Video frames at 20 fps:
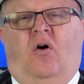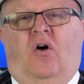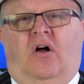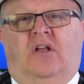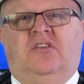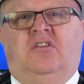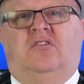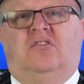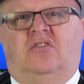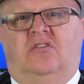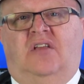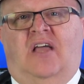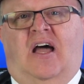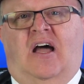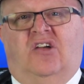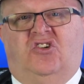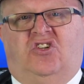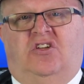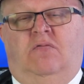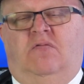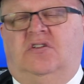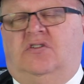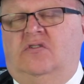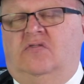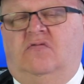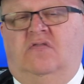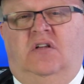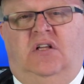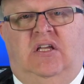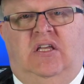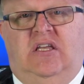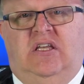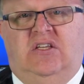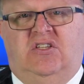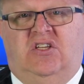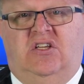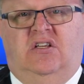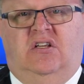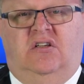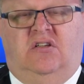on the Tanoshi, which is really
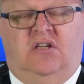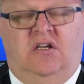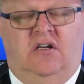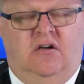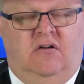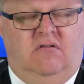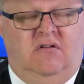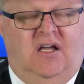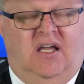easy to do.